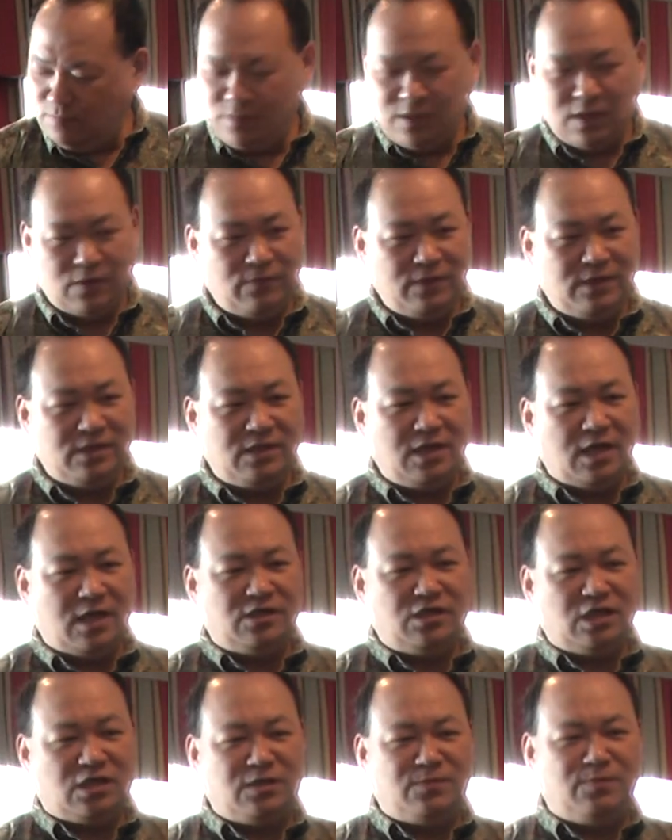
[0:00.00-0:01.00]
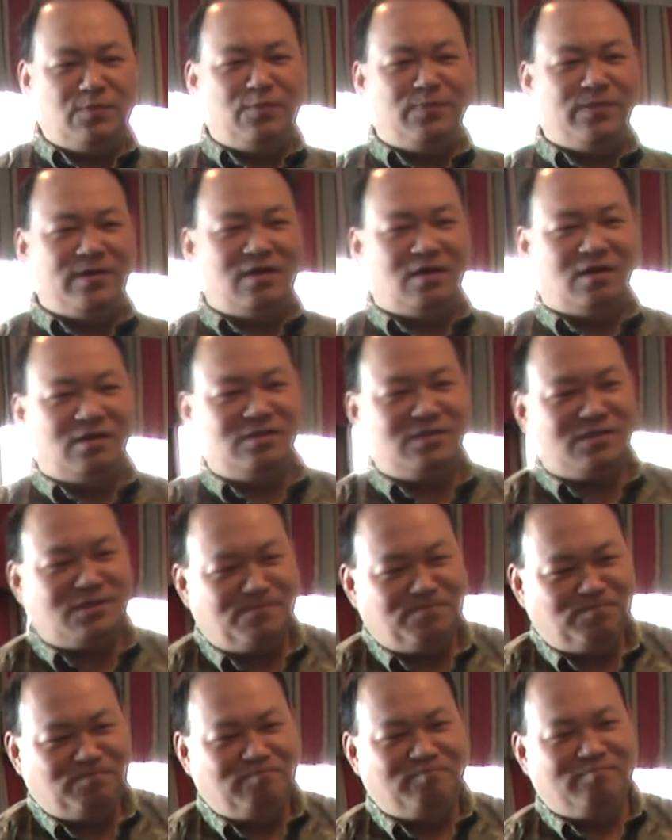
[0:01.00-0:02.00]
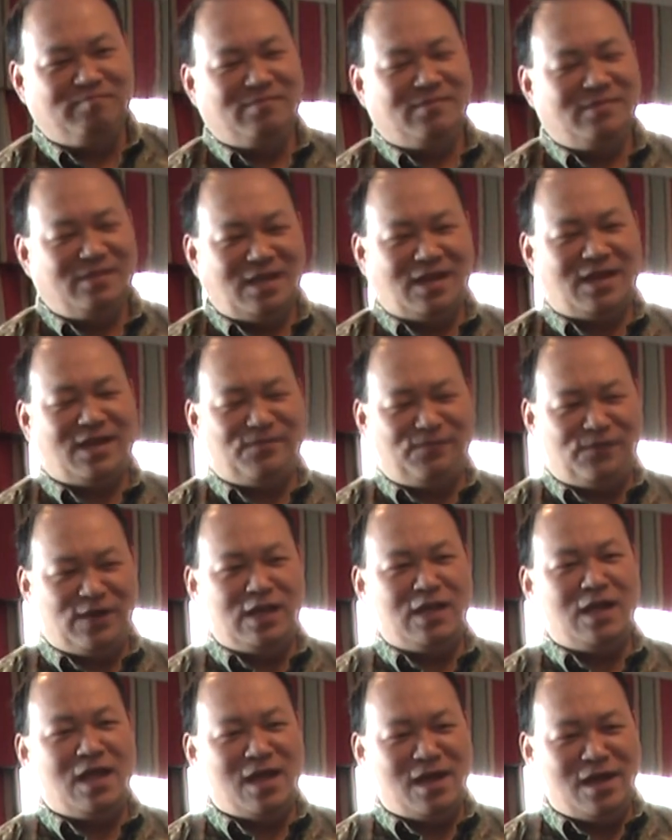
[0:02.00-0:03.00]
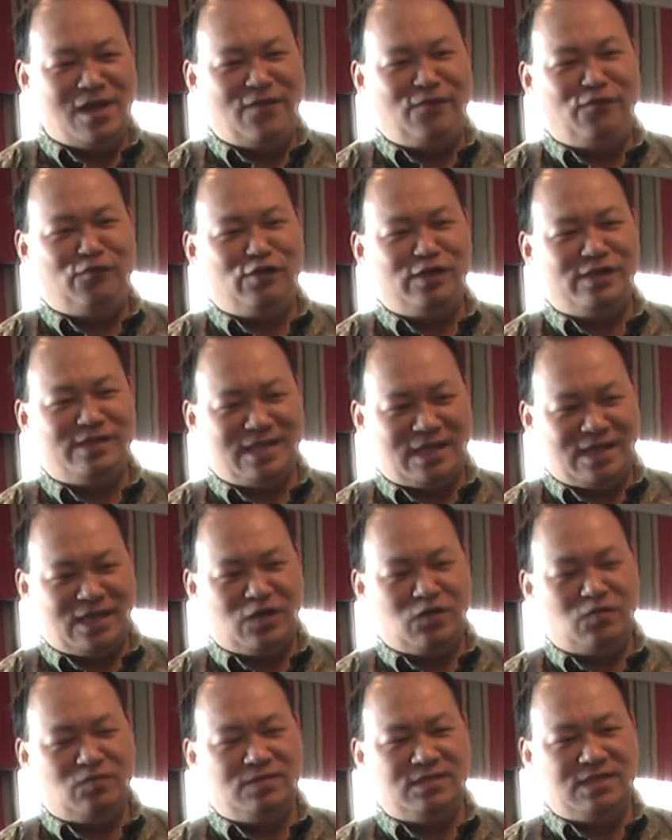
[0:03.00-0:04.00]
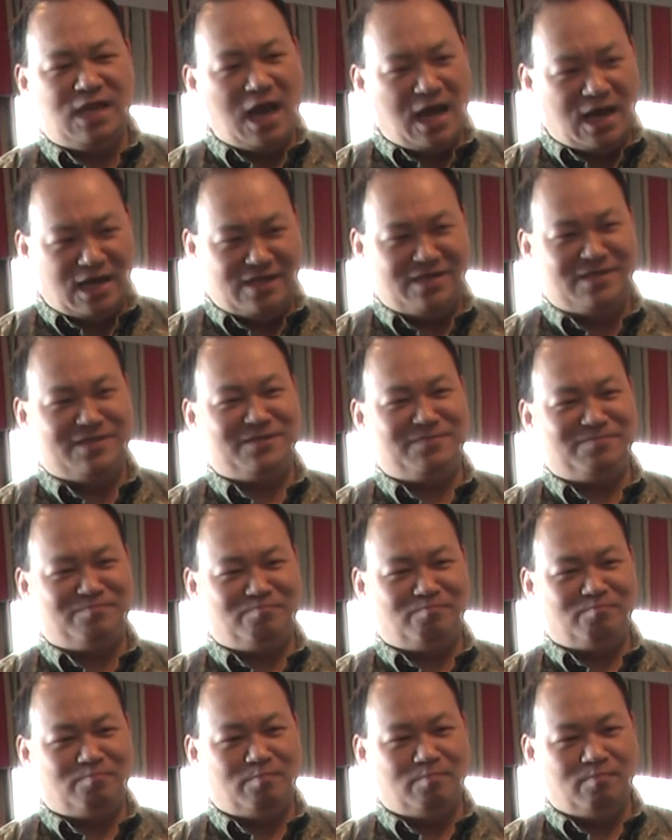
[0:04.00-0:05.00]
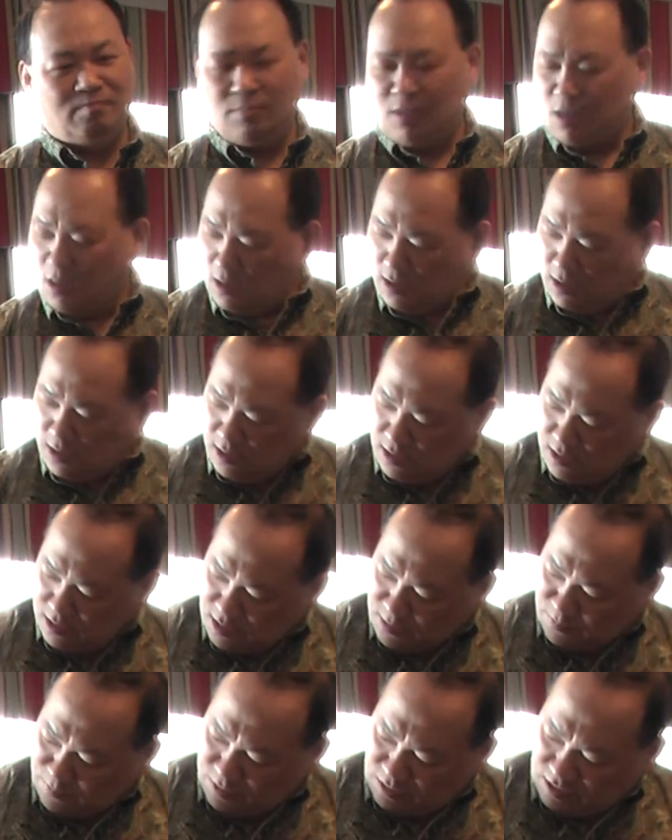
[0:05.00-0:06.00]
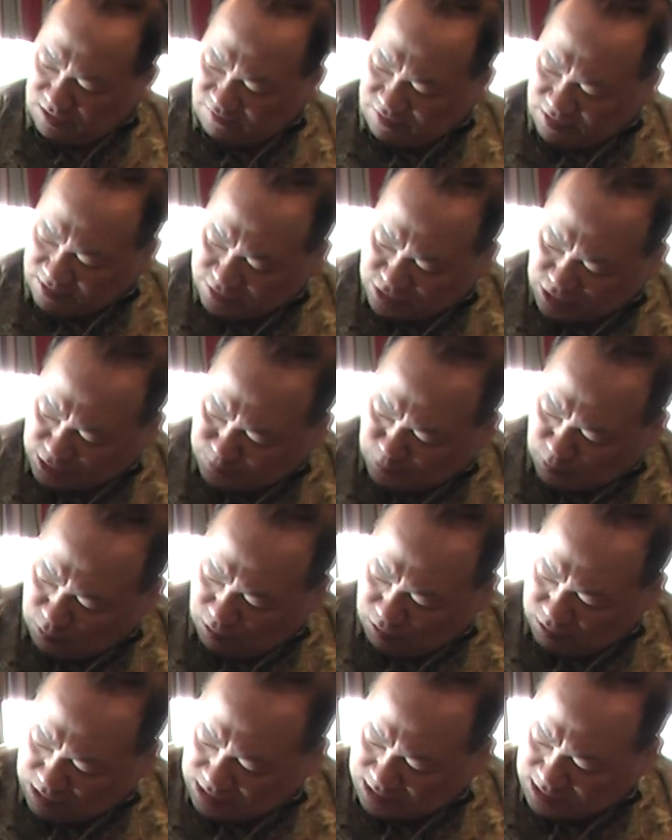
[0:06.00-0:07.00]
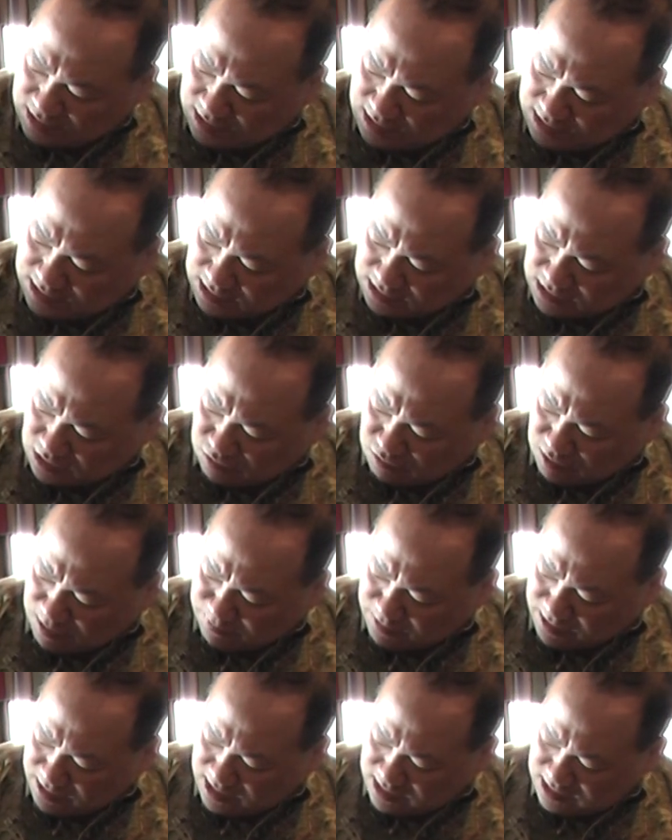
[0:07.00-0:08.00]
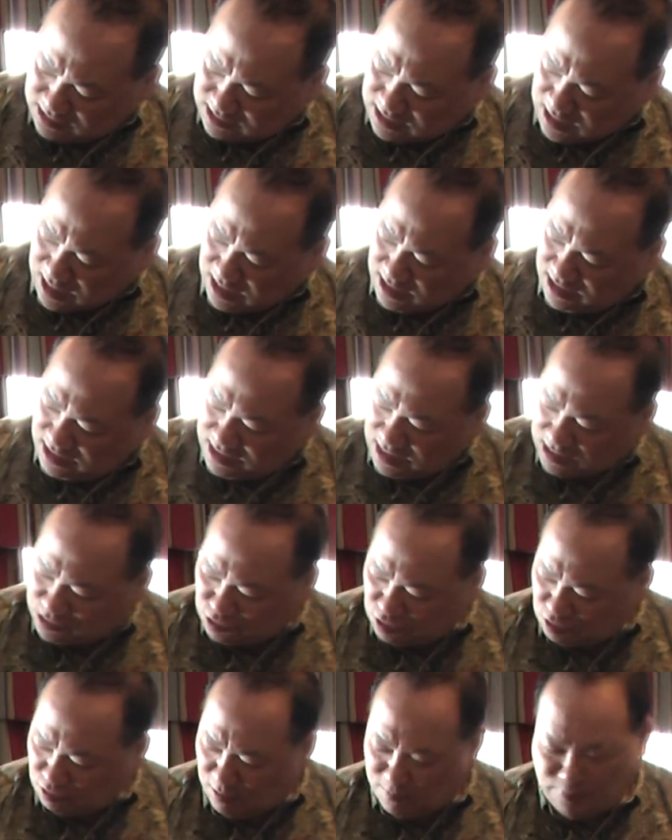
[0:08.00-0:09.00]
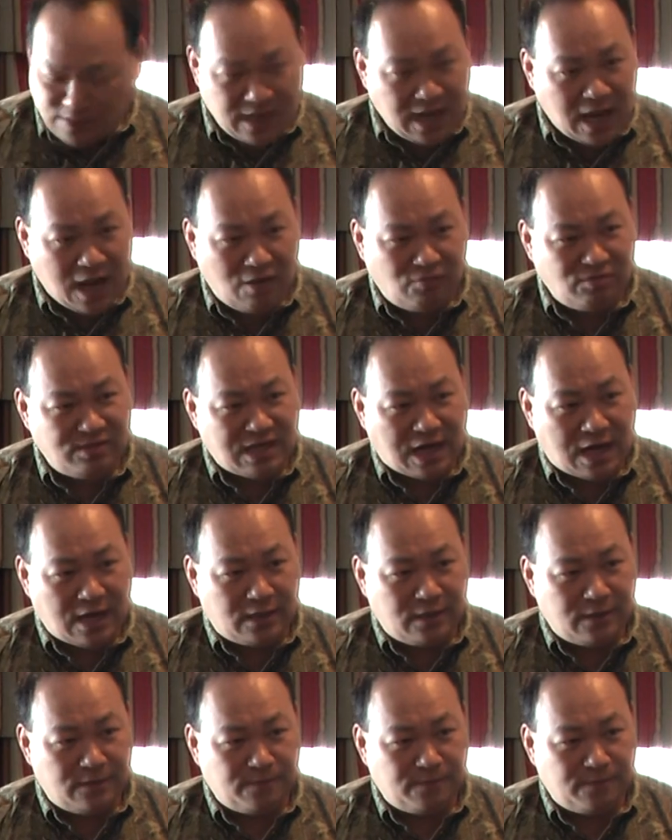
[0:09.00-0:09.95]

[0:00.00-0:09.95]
The reason they're adjustable because they can fit every single size. The beauty of an adjustable hook is that it doesn't grab the inside, it actually grabs the outside.